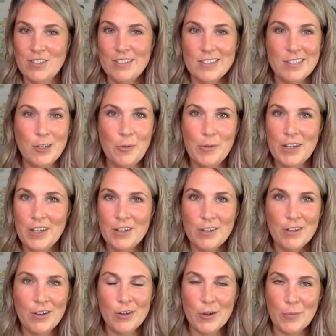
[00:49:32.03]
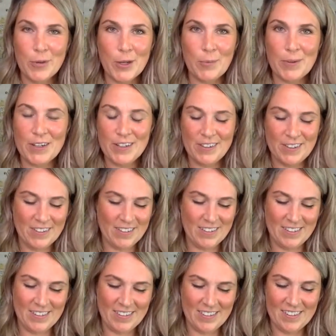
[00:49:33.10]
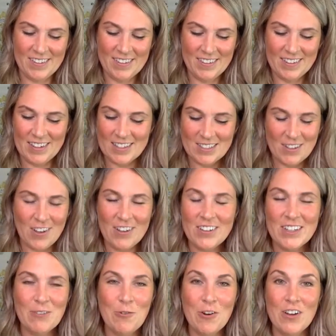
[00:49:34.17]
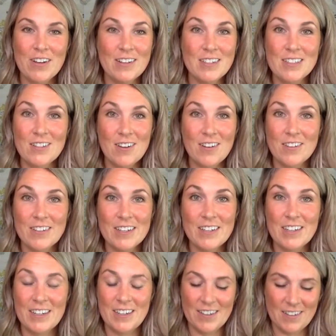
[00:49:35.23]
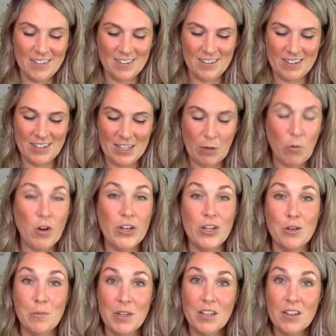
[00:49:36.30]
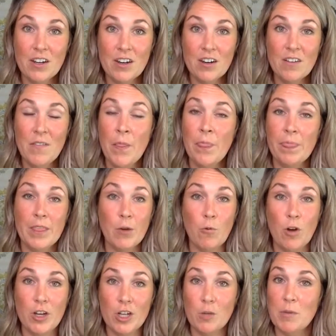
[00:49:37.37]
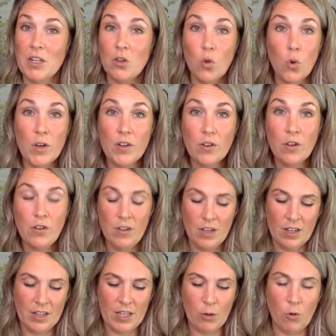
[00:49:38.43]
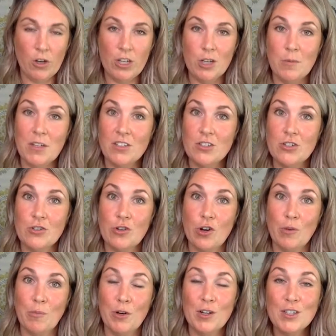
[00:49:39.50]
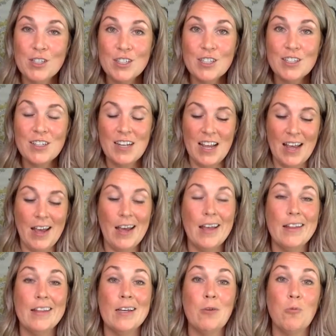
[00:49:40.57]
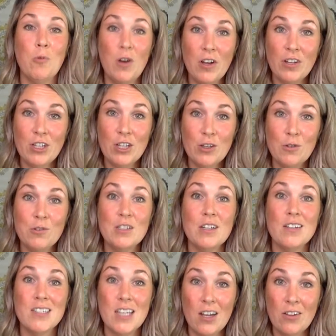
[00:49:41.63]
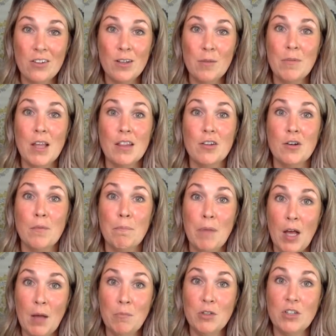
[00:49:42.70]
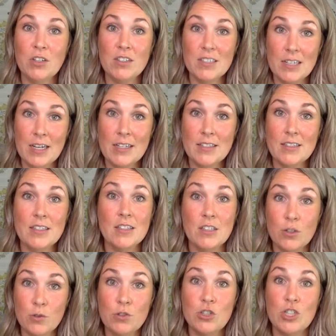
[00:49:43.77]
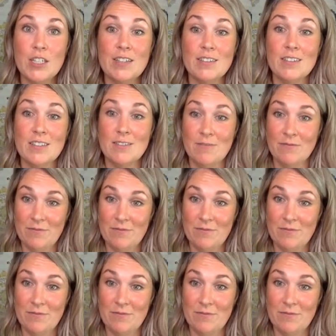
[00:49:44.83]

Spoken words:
tell me I look good, baby. That's all they want. It's all they need. They want you to be there. They want you to be loyal. They want you to be a strong person. And they want you to tell them that their bum looks nice in those jeans.